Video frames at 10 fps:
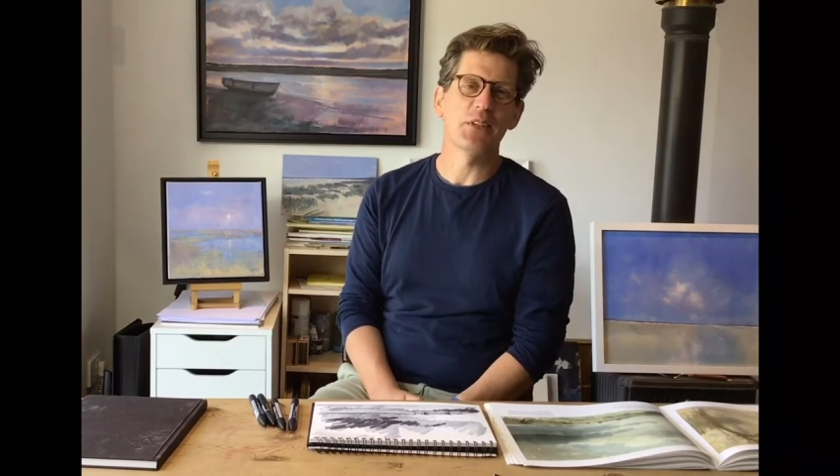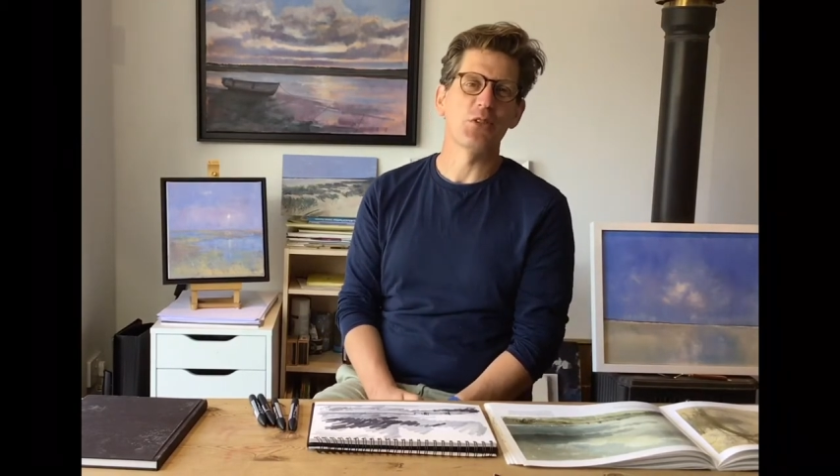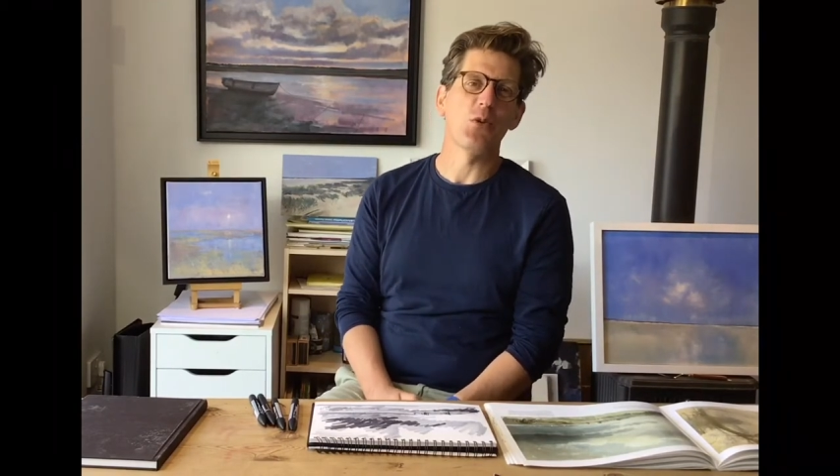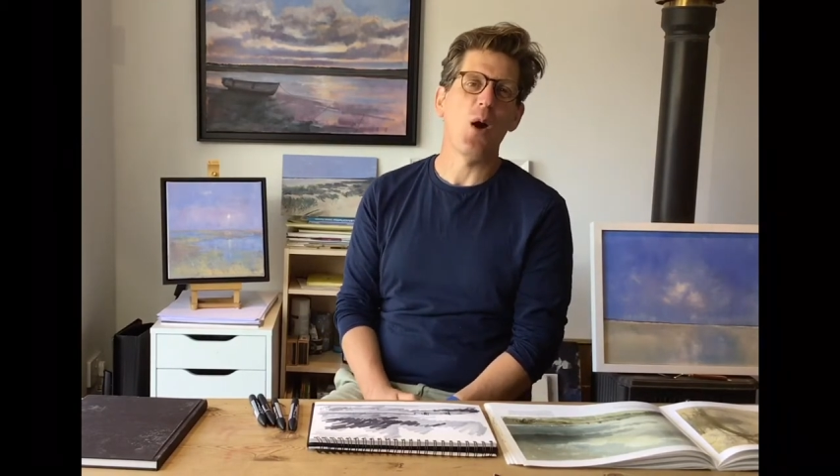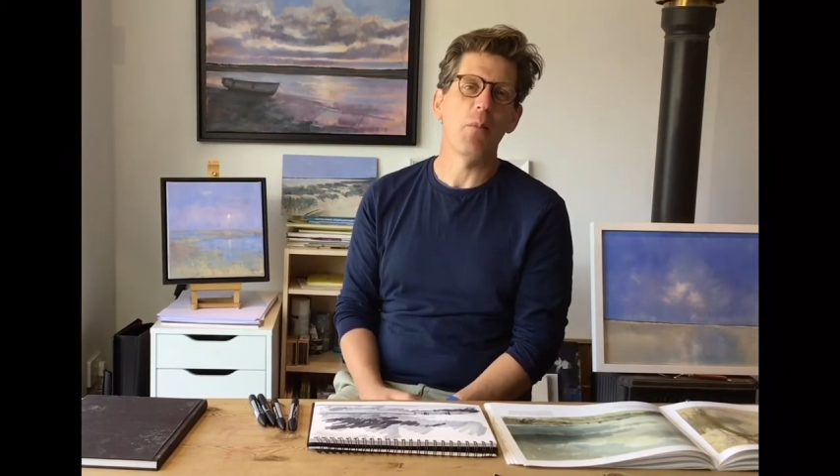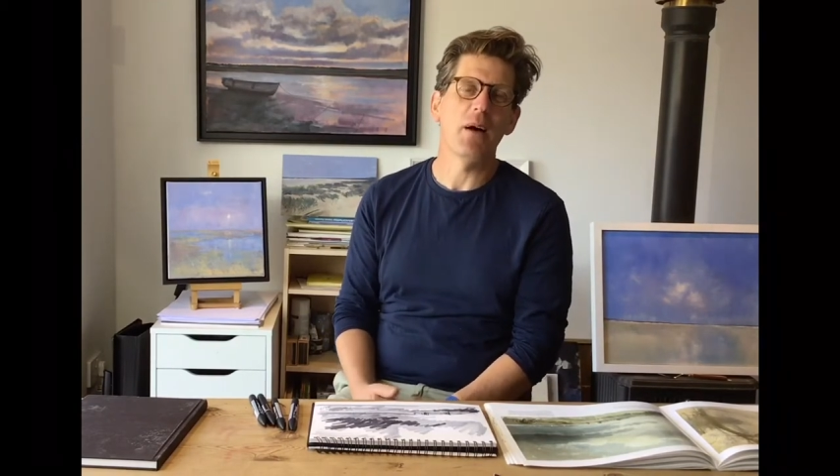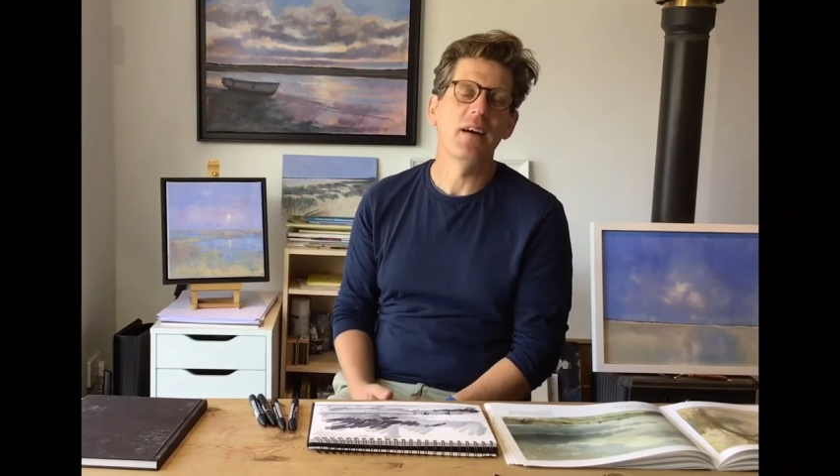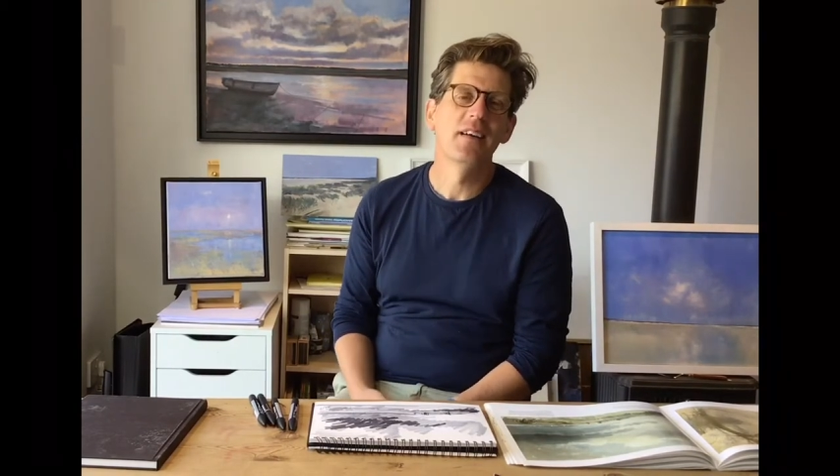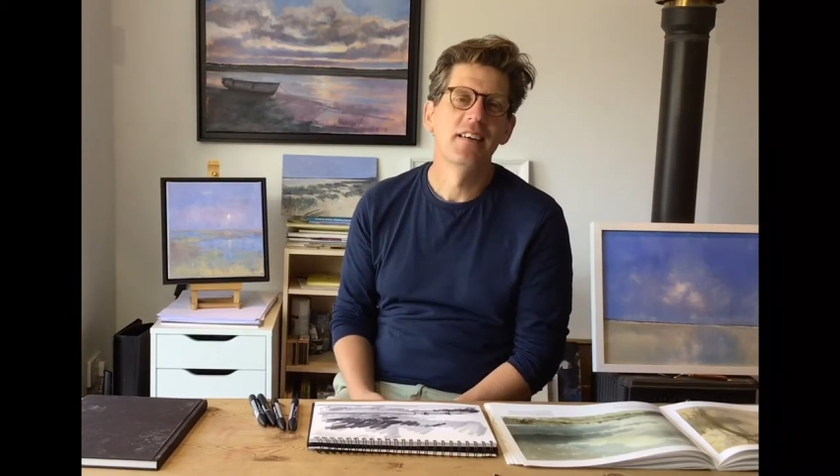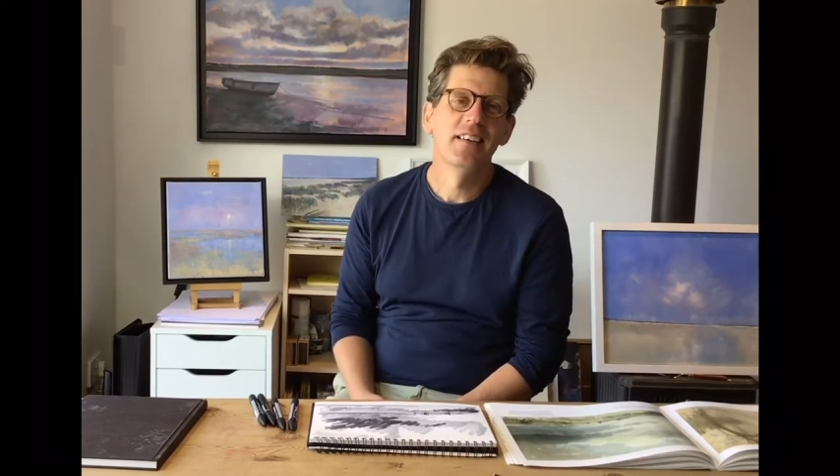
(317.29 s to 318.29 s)
drama,
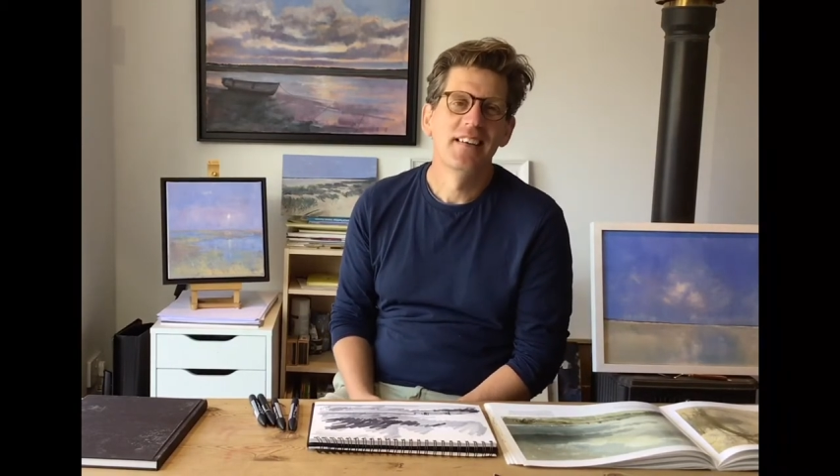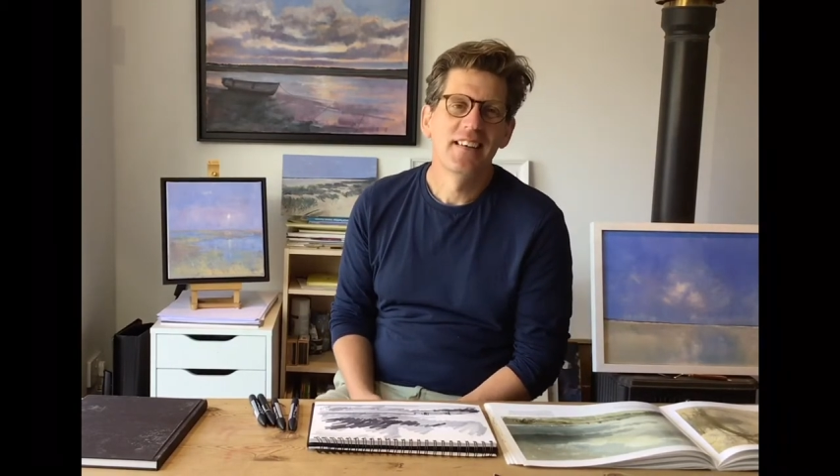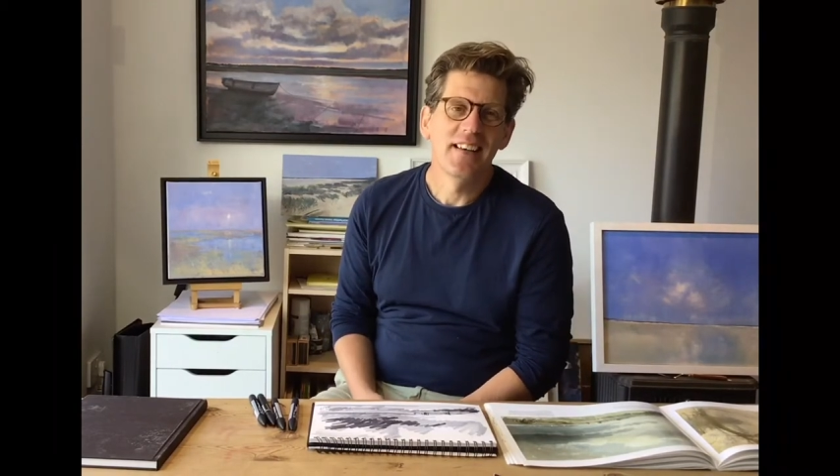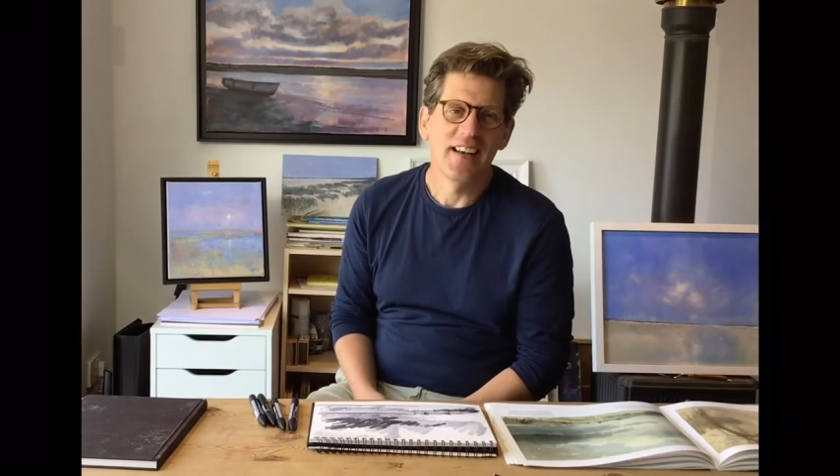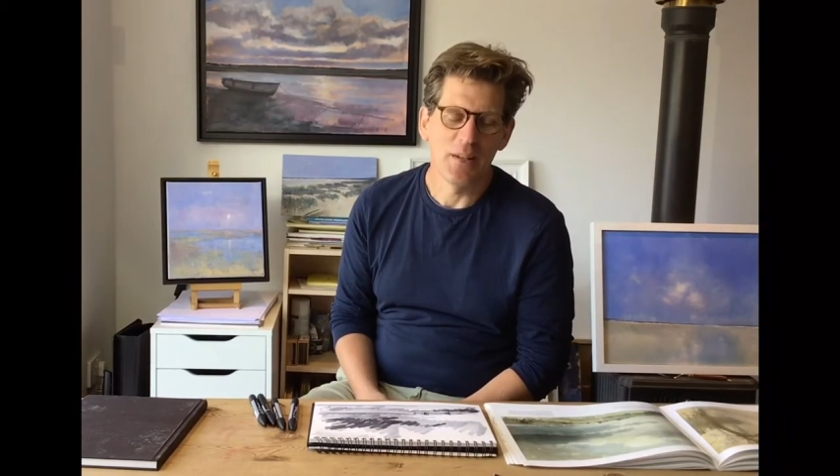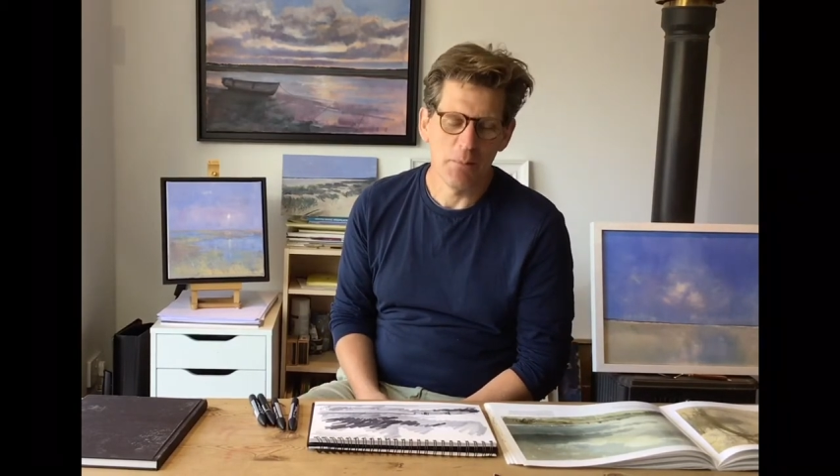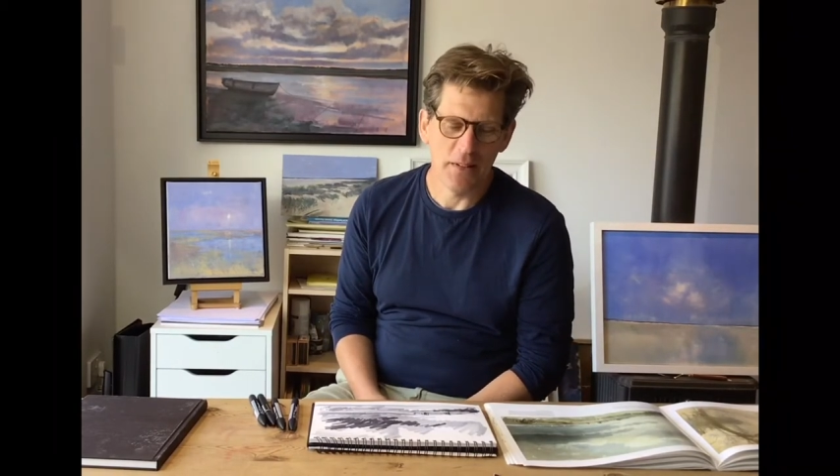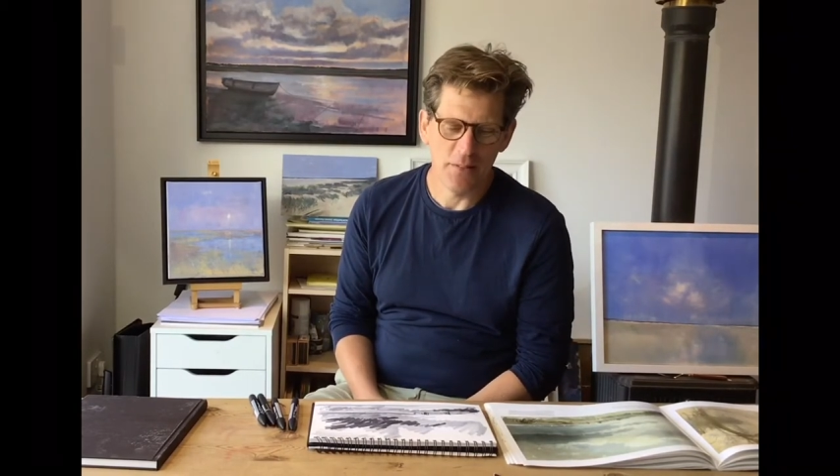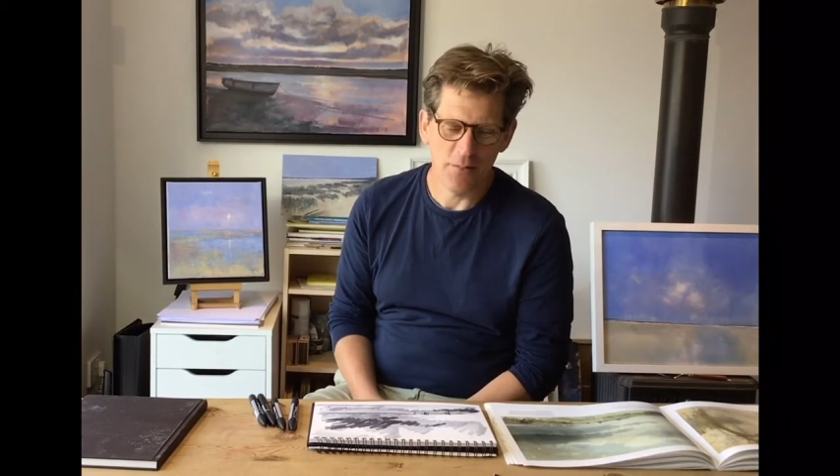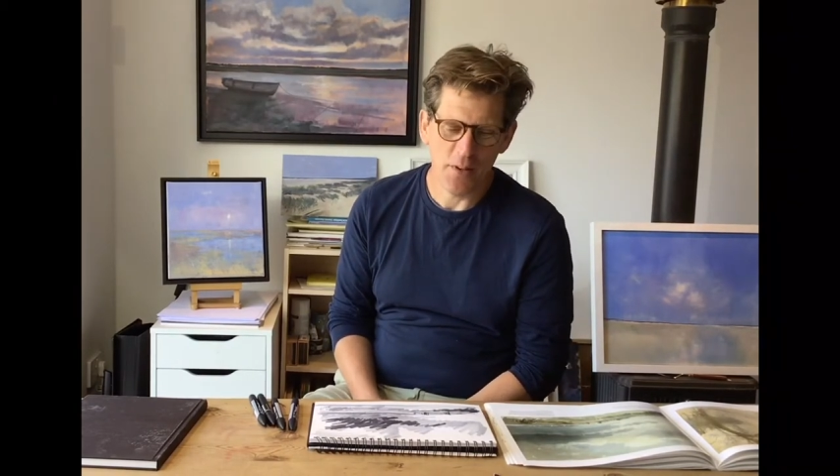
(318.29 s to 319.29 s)
and a bit of